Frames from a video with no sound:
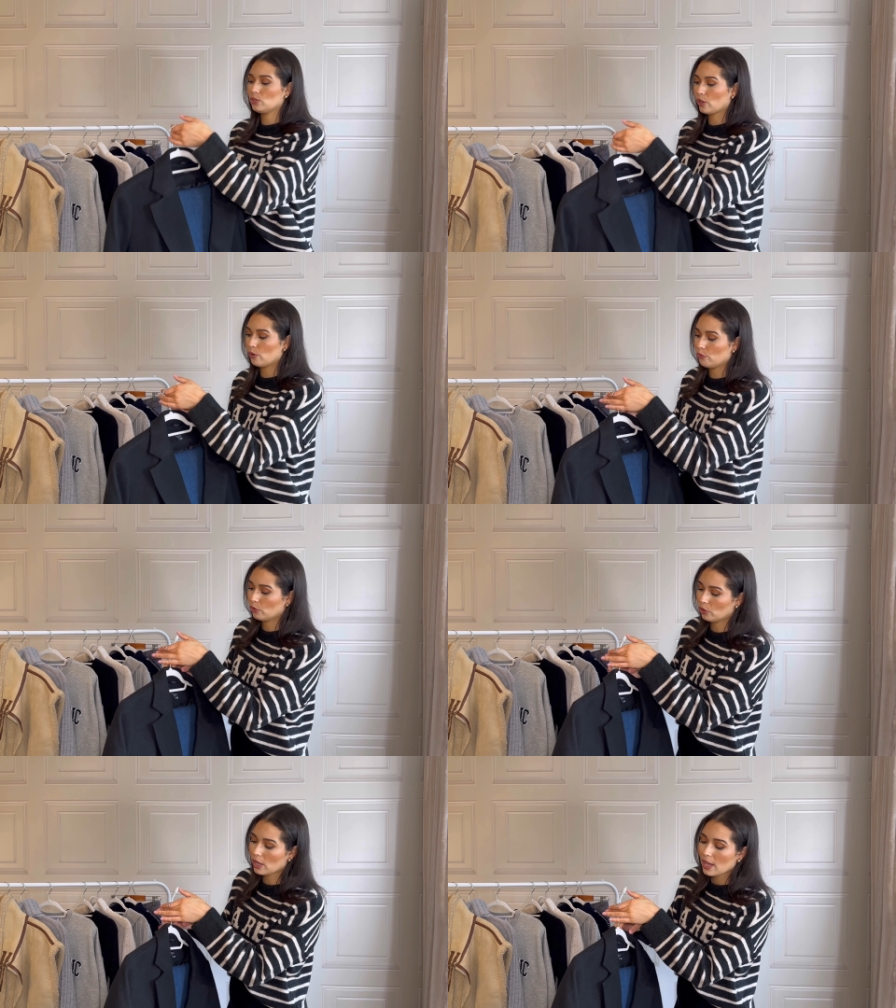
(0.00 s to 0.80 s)
to go
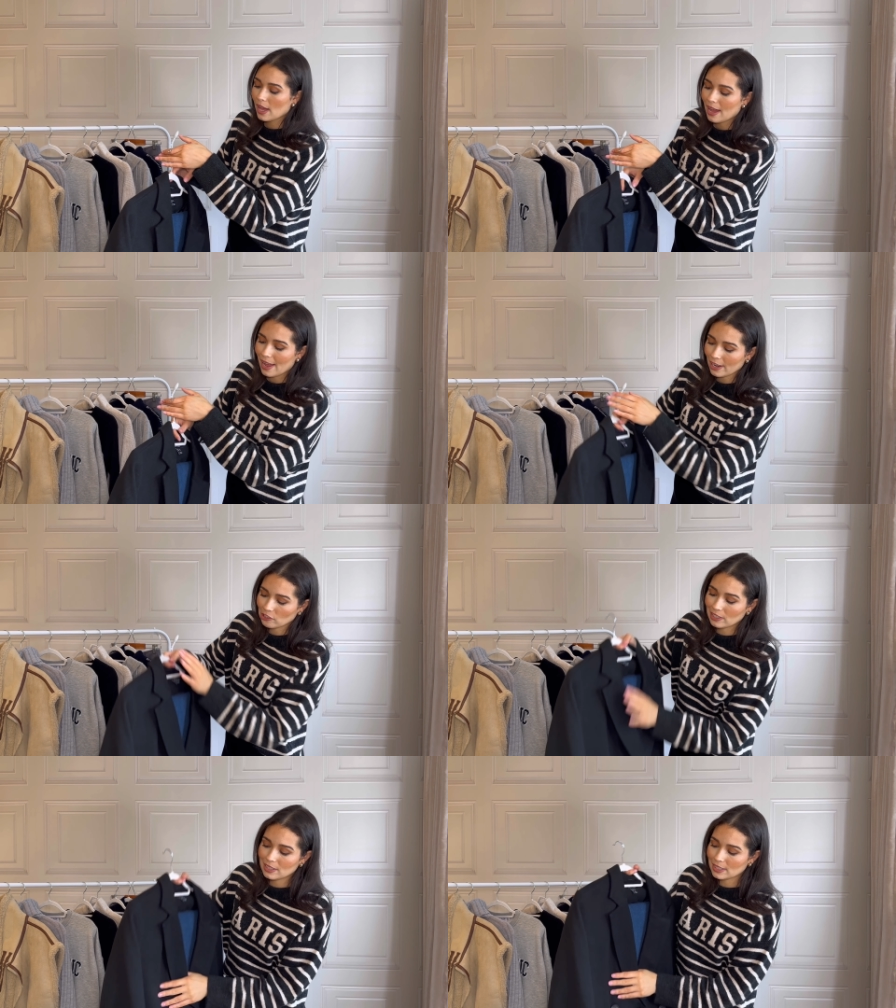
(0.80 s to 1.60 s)
for i
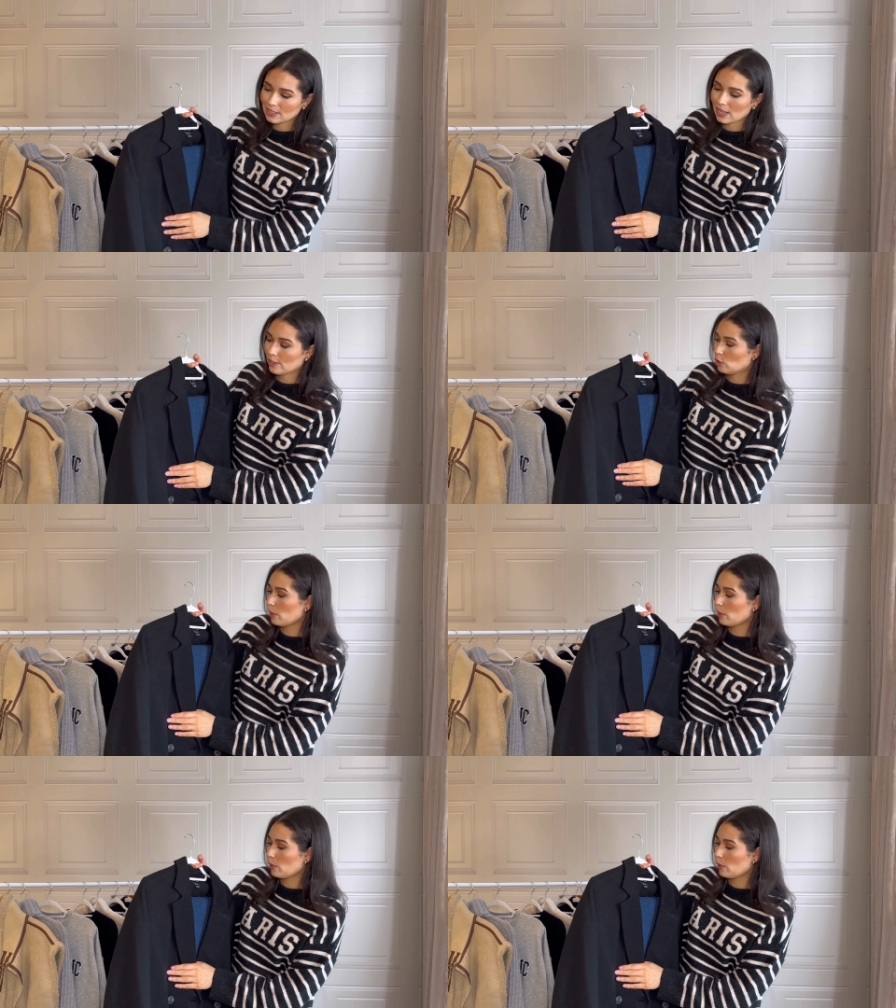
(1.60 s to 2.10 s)
actually did size up i